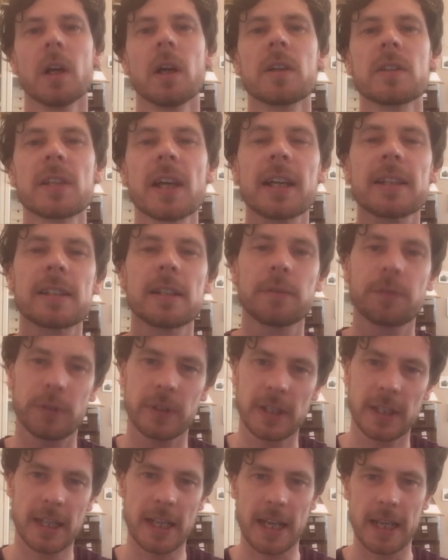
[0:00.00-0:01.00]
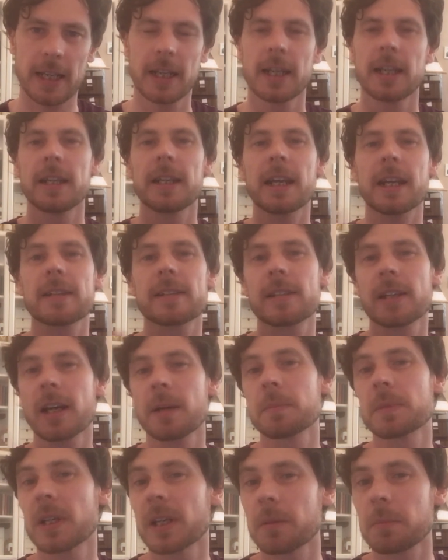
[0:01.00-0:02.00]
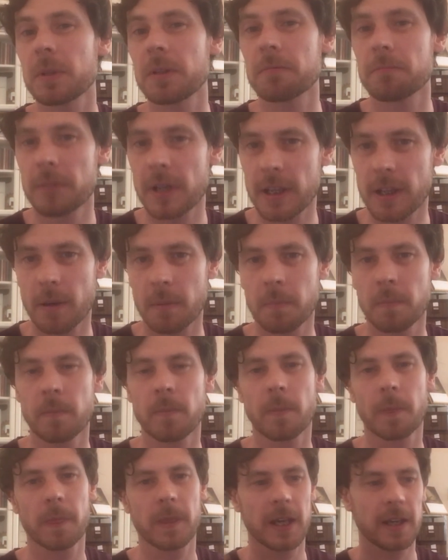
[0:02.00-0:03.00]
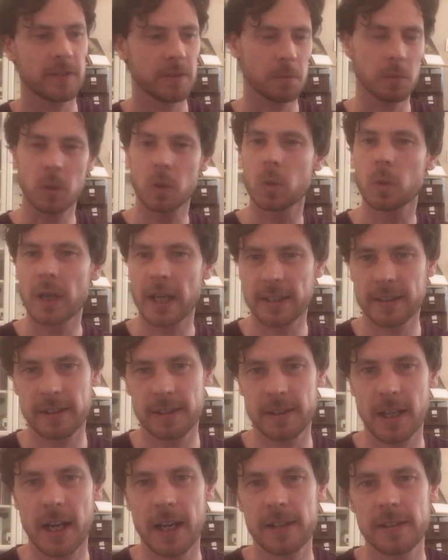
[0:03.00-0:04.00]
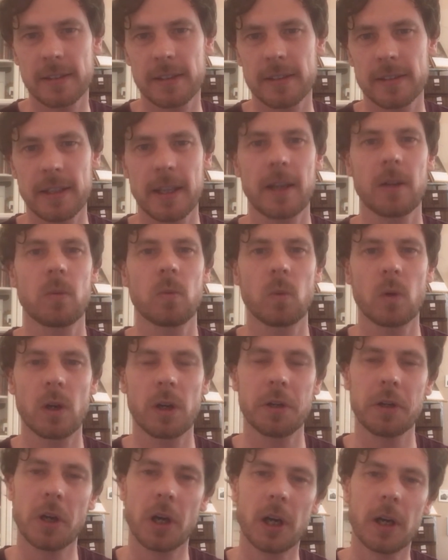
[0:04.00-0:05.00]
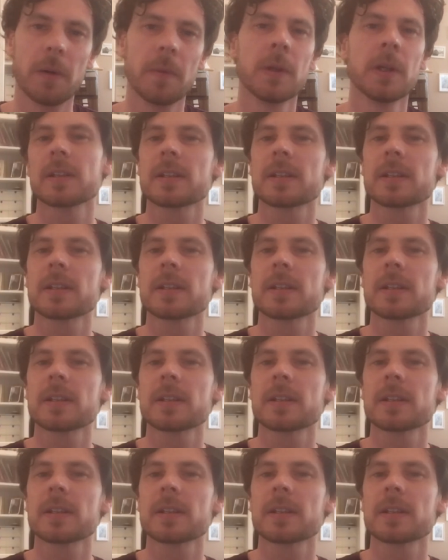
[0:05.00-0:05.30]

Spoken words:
So that's it for today. Next time's going to be rhythm, have some cool exercises and whatnot.